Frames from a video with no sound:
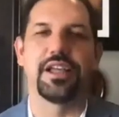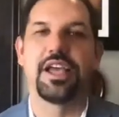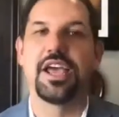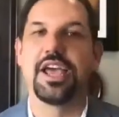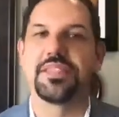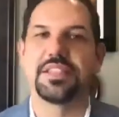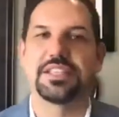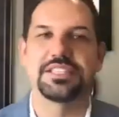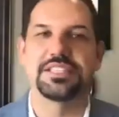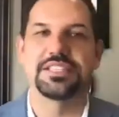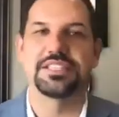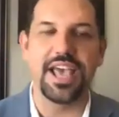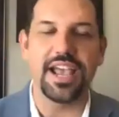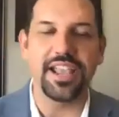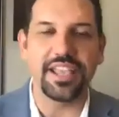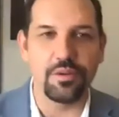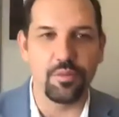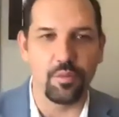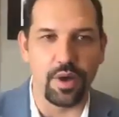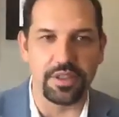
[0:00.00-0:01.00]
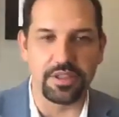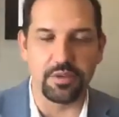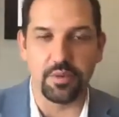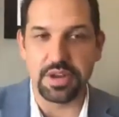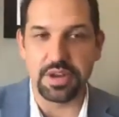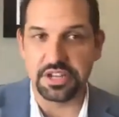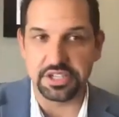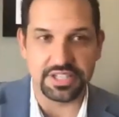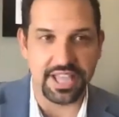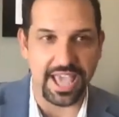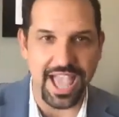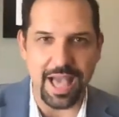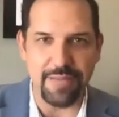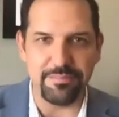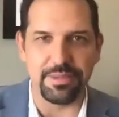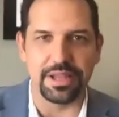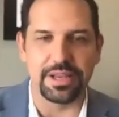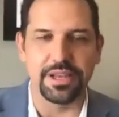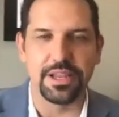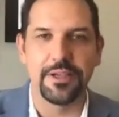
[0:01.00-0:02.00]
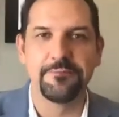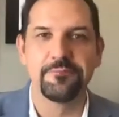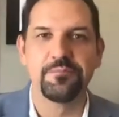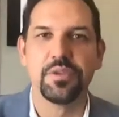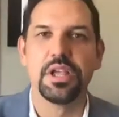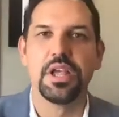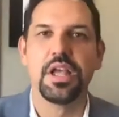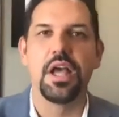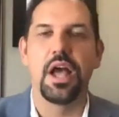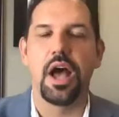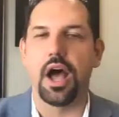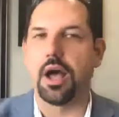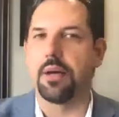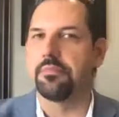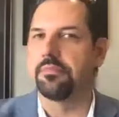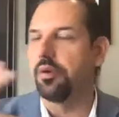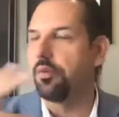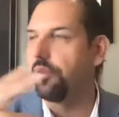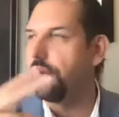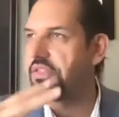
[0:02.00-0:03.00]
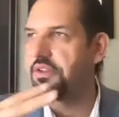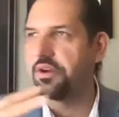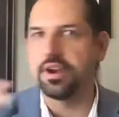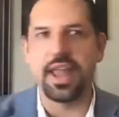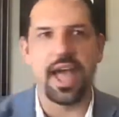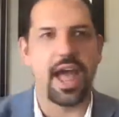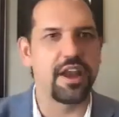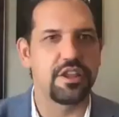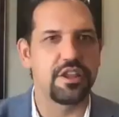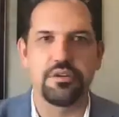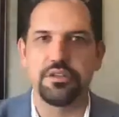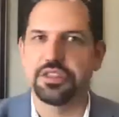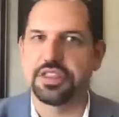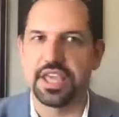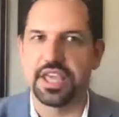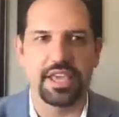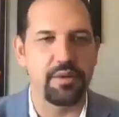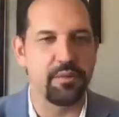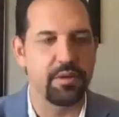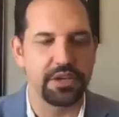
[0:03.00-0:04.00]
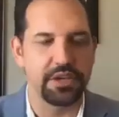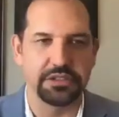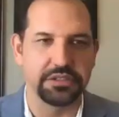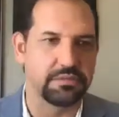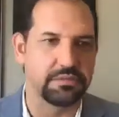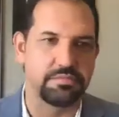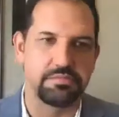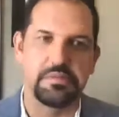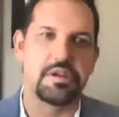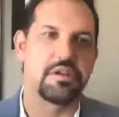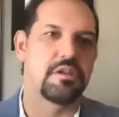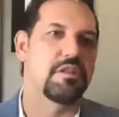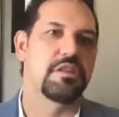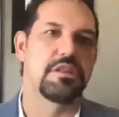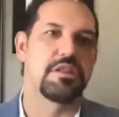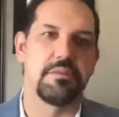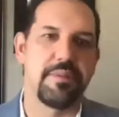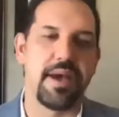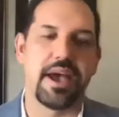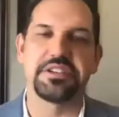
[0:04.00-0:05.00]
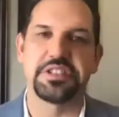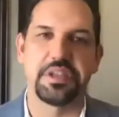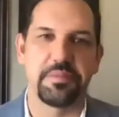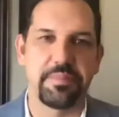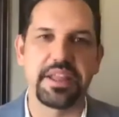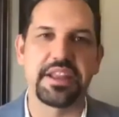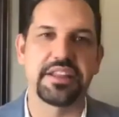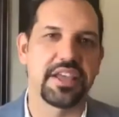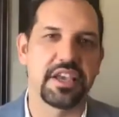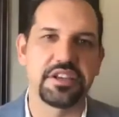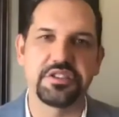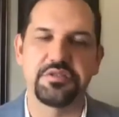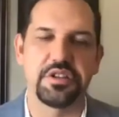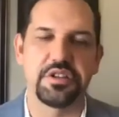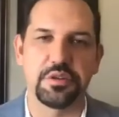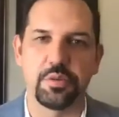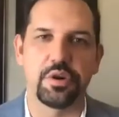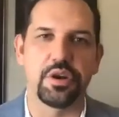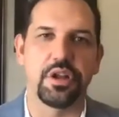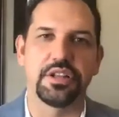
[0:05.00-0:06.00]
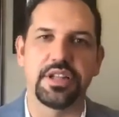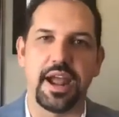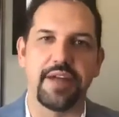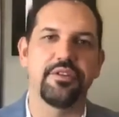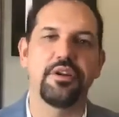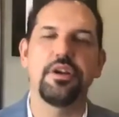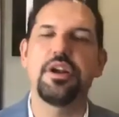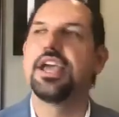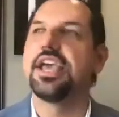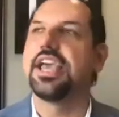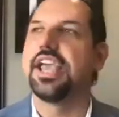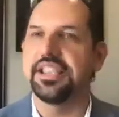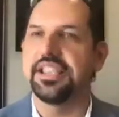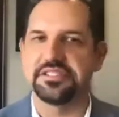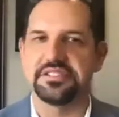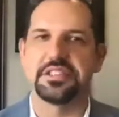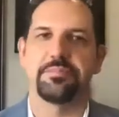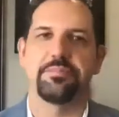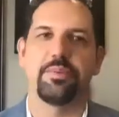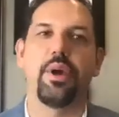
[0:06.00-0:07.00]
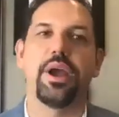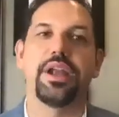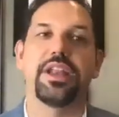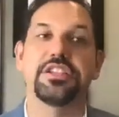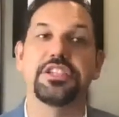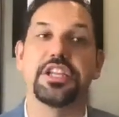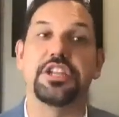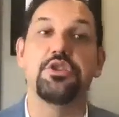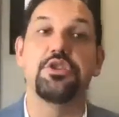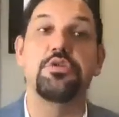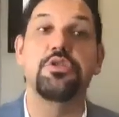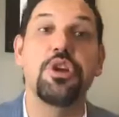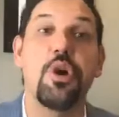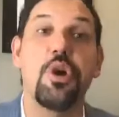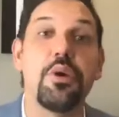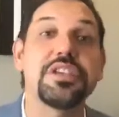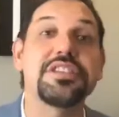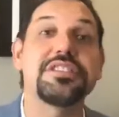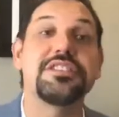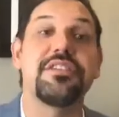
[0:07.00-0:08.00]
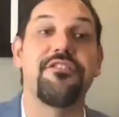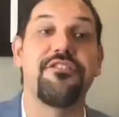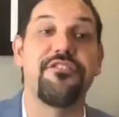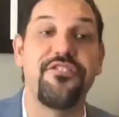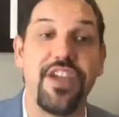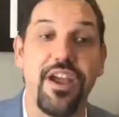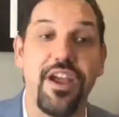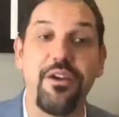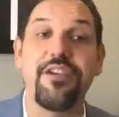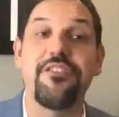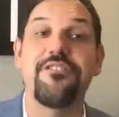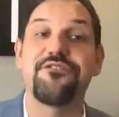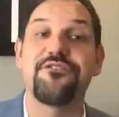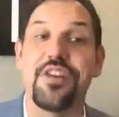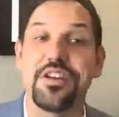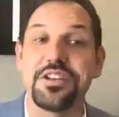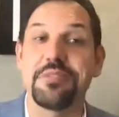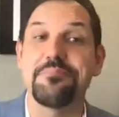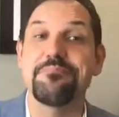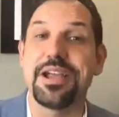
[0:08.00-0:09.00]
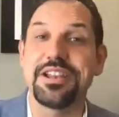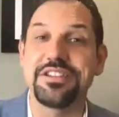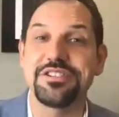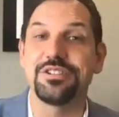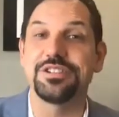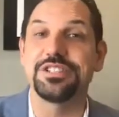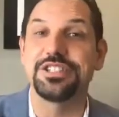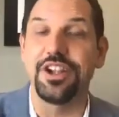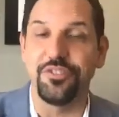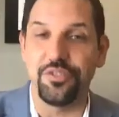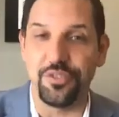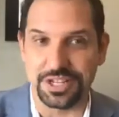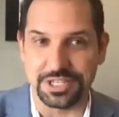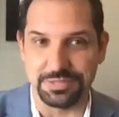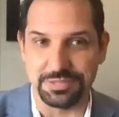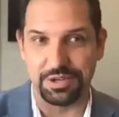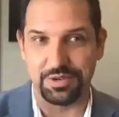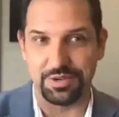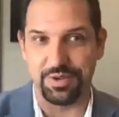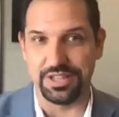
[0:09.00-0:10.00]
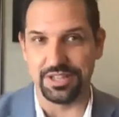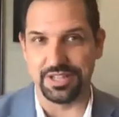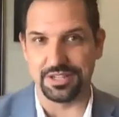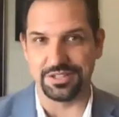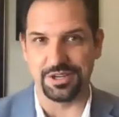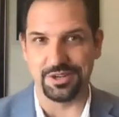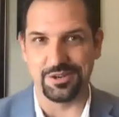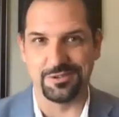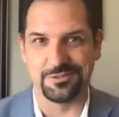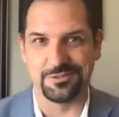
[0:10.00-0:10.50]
The second one, the one that just happened, whether or not you think it was the best debate in the history of the world ever, isn't the point, is that you noticed a very fundamental difference between the two.